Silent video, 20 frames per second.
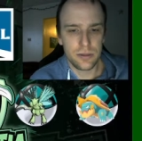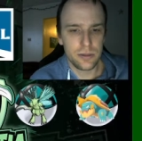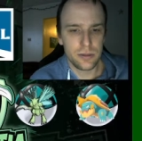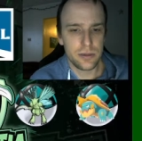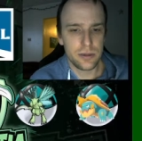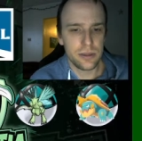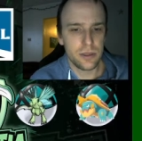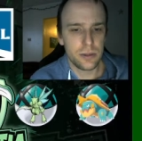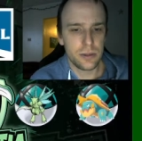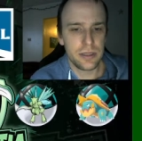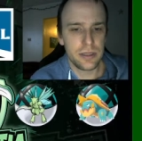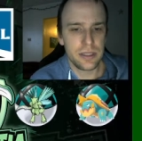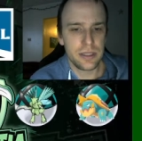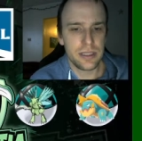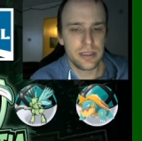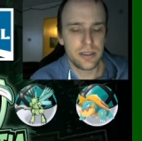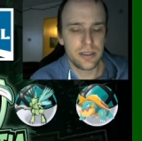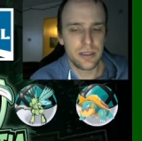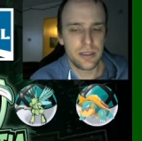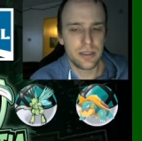So it'll be
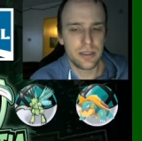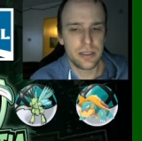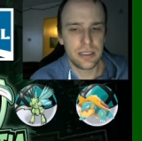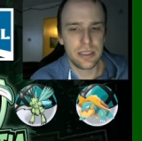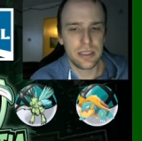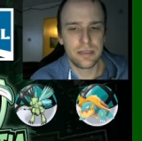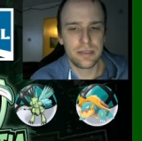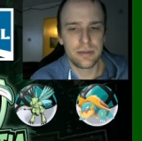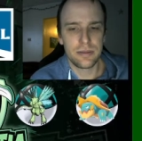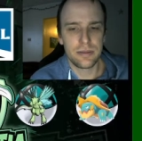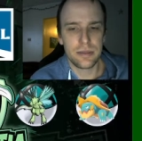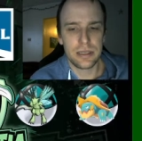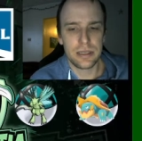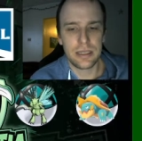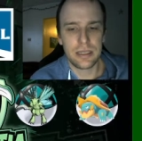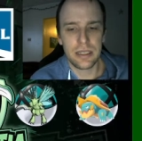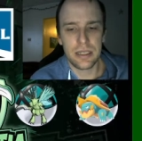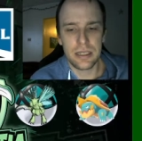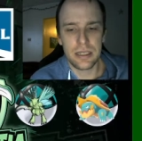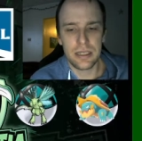nice to see if we
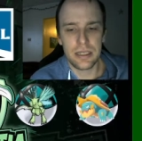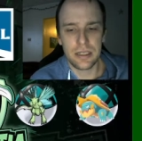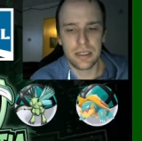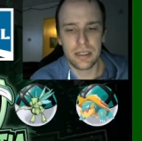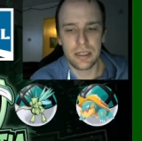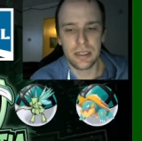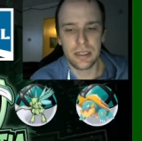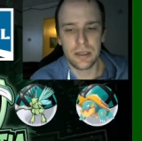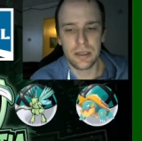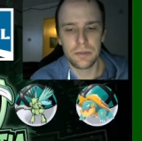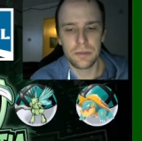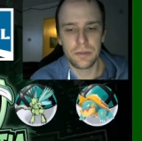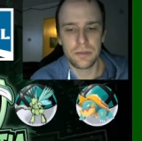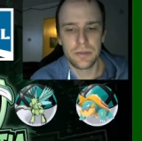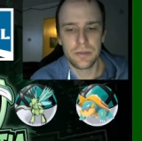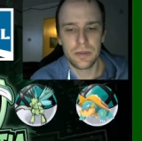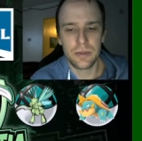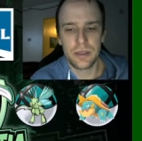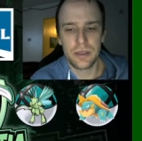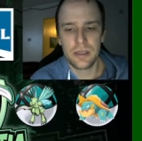can
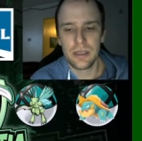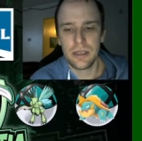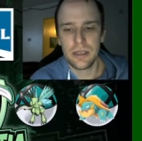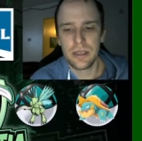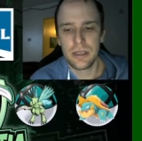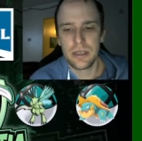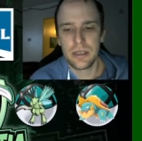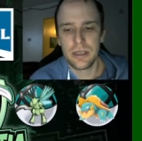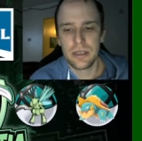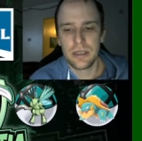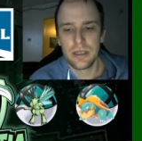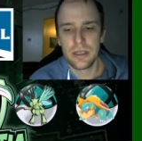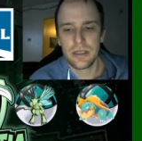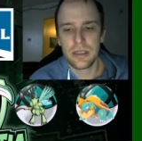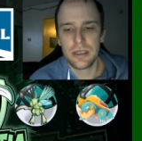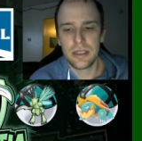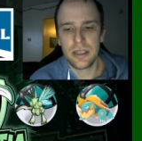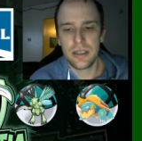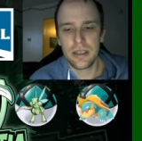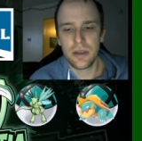
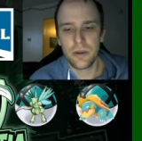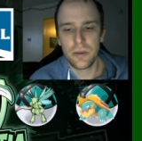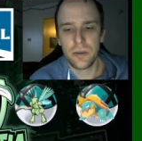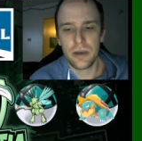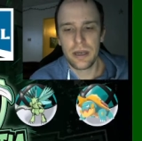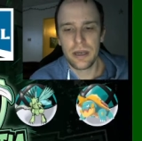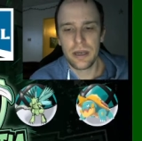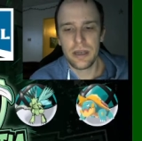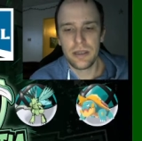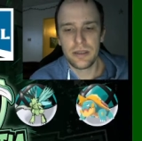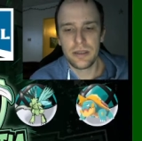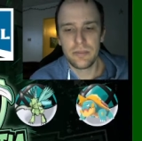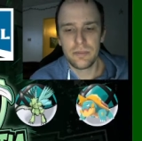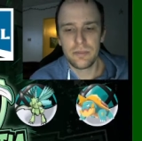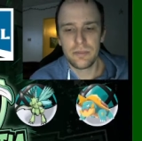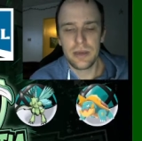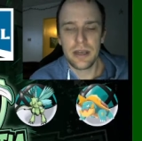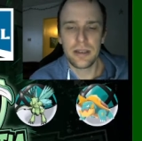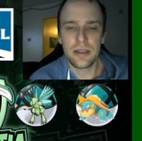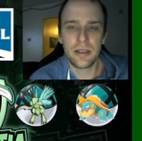get our way
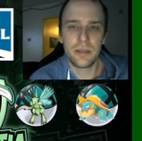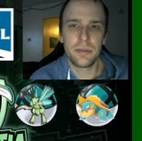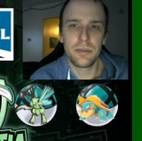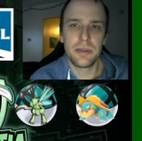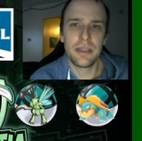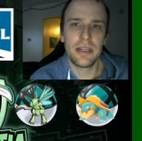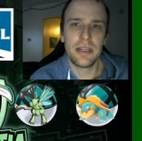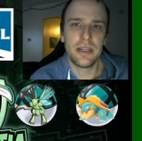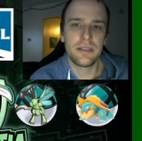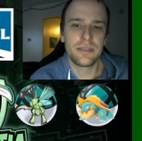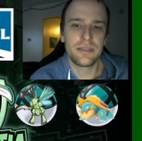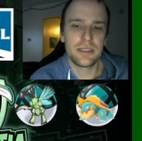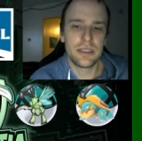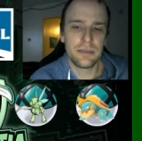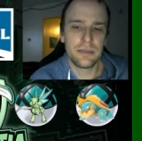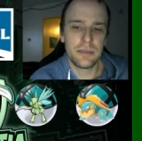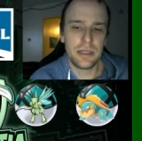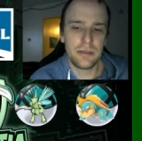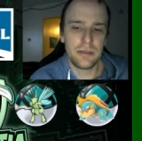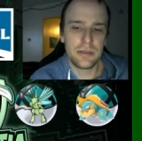back to the playoffs and
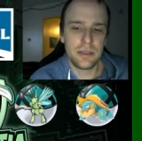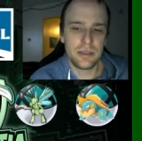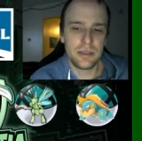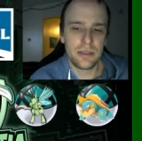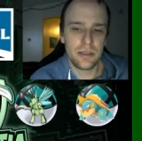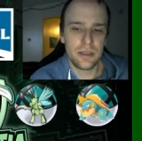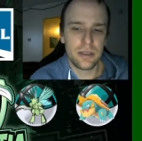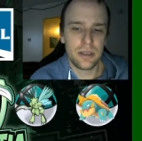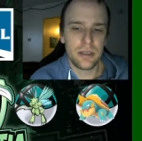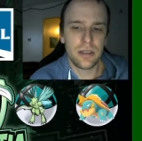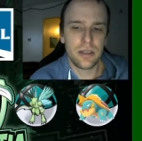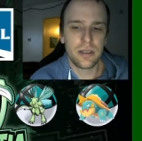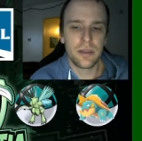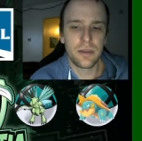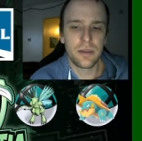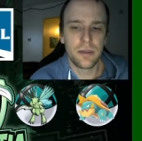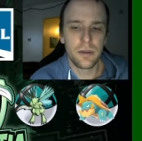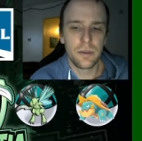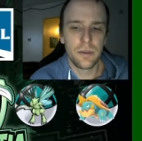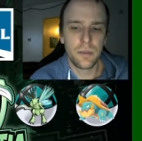maybe
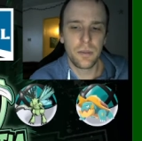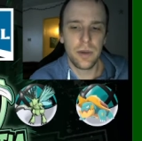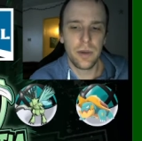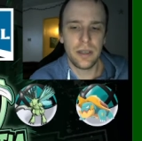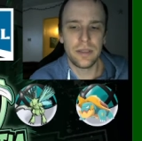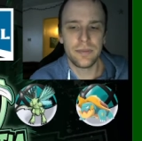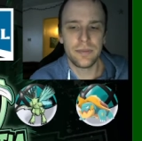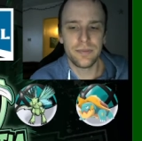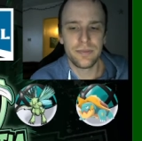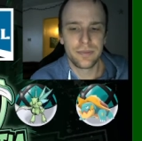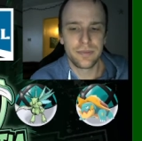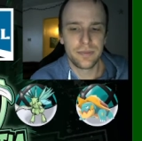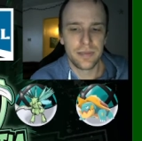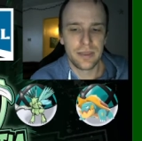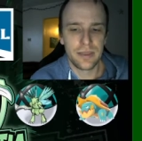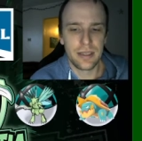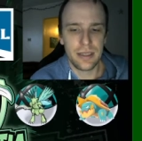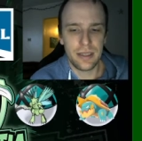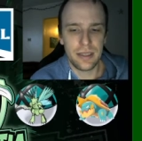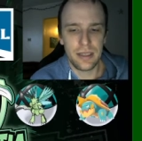win.
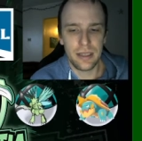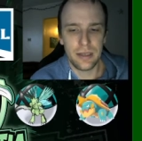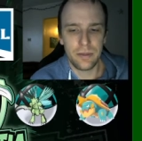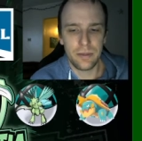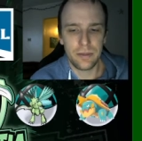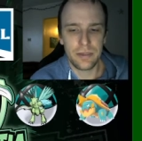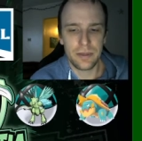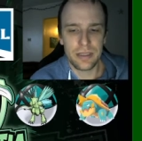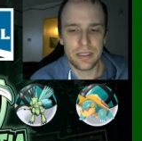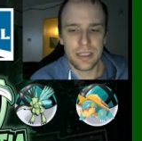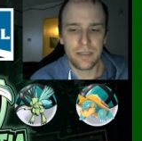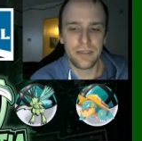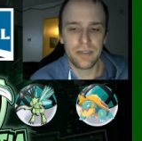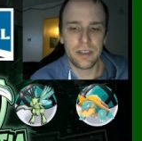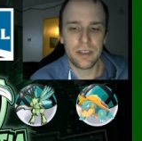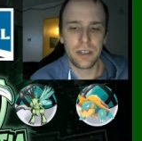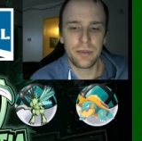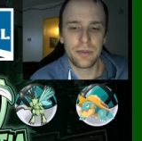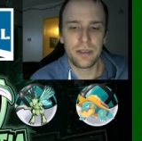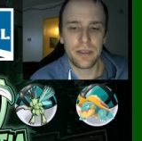It's definitely
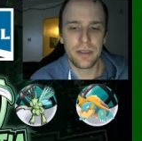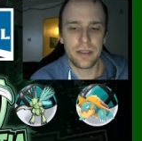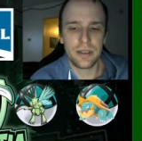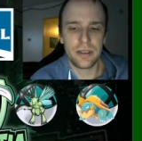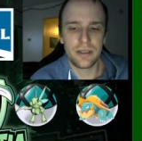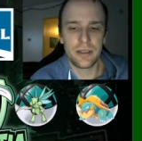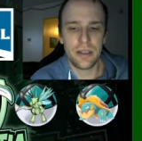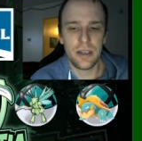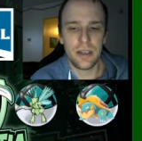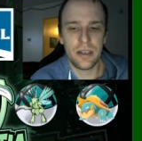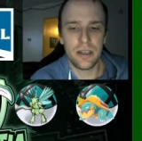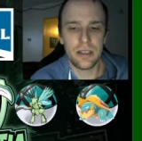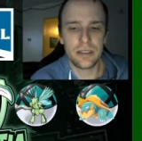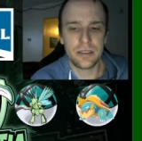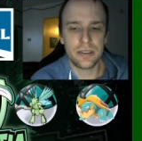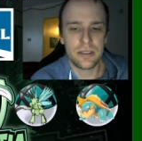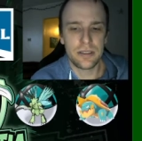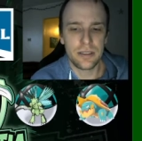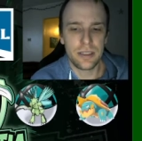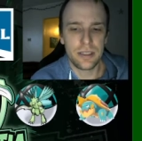going to be a
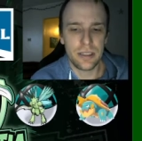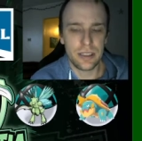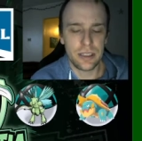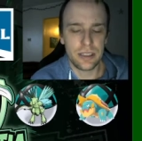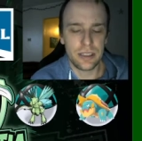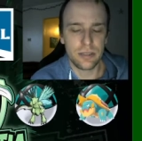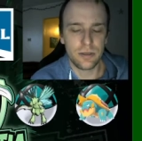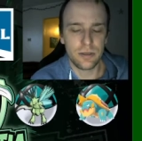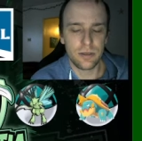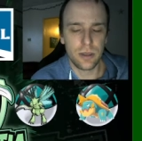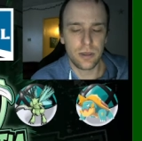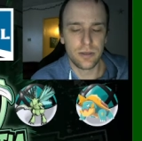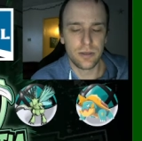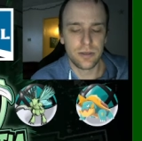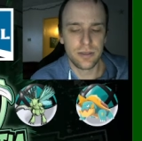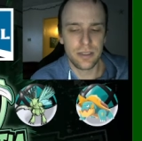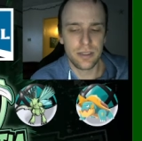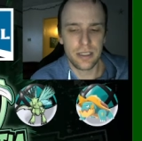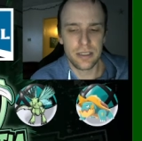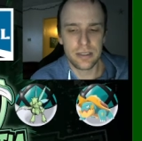long, hard road
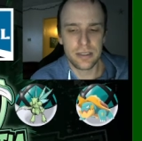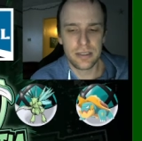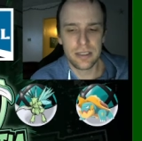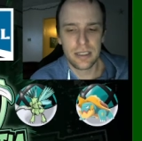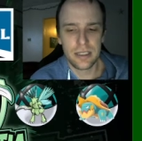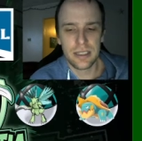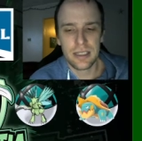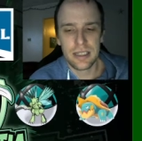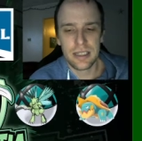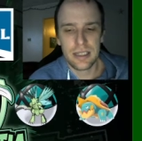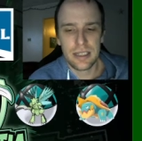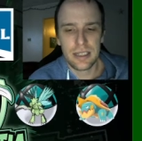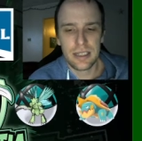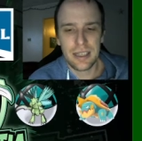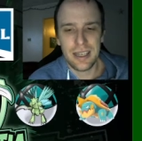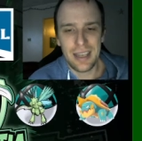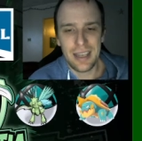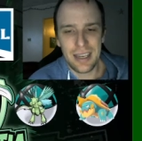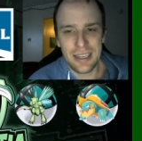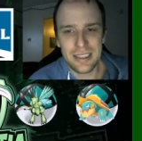for us,
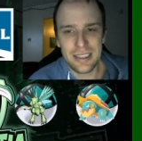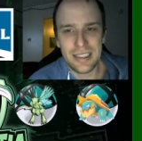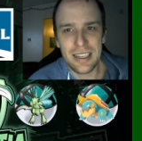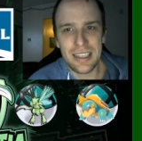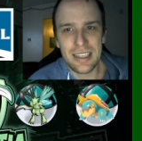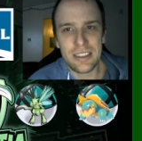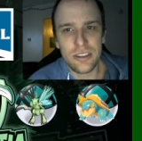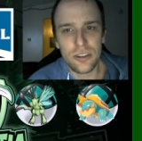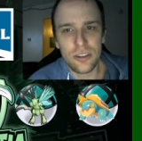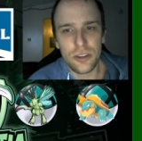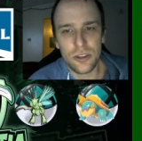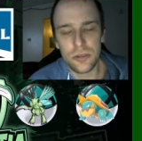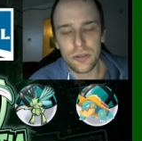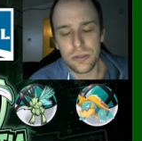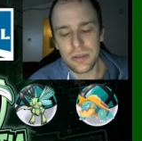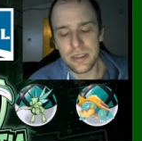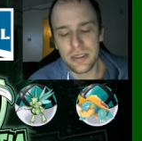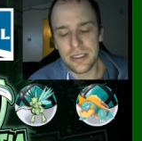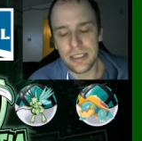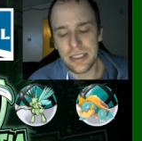as I do
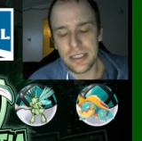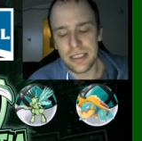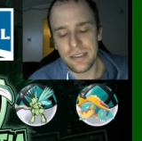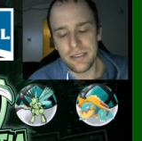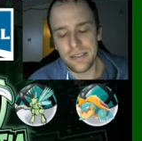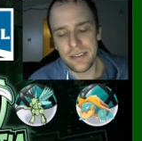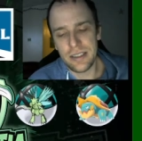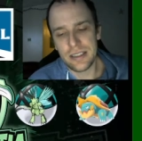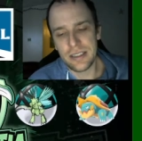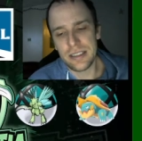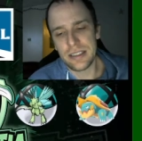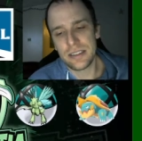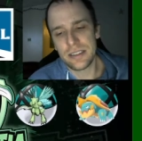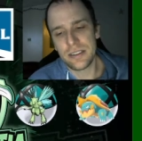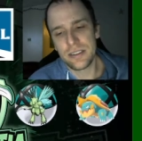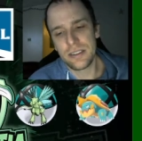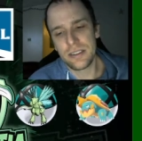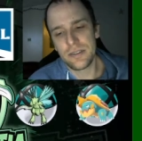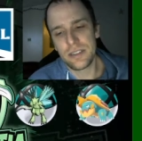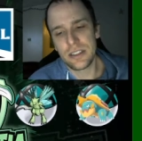believe in this
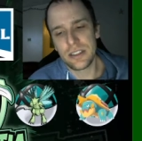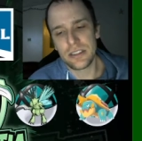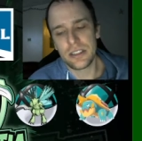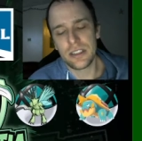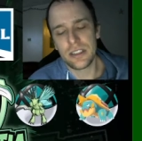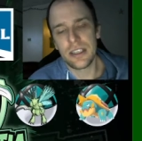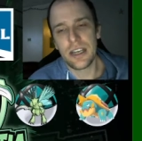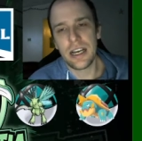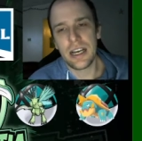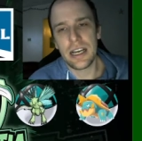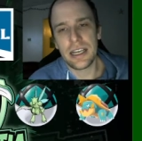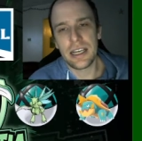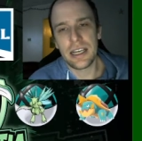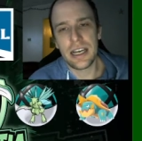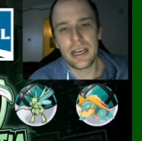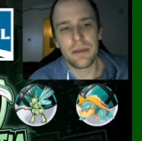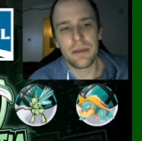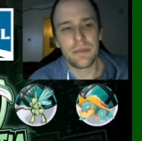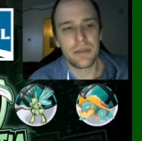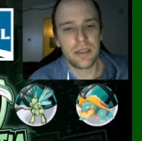division I
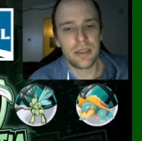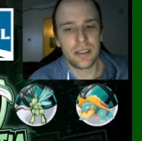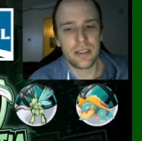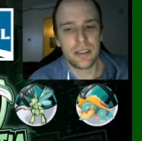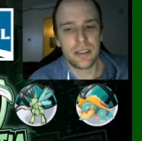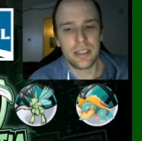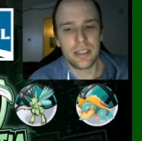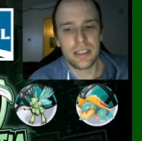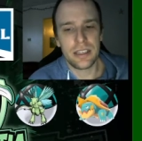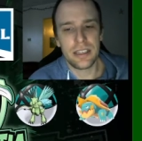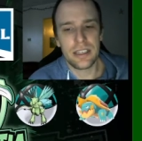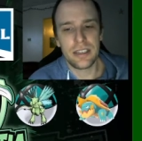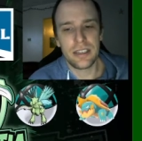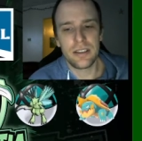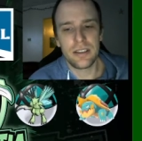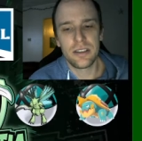am the